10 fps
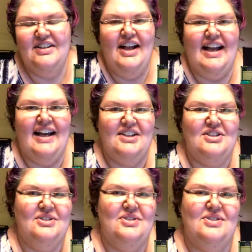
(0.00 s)
having
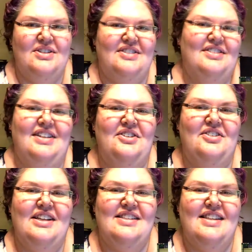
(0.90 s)
little attitudes.
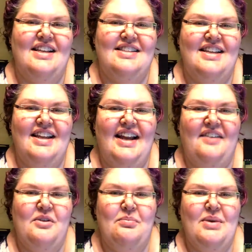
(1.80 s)
They're, you know, they
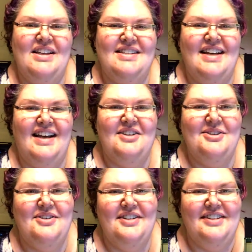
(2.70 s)
say they have the biggest
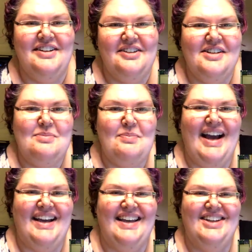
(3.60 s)
attitude in the
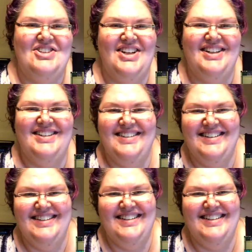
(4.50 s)
littlest package.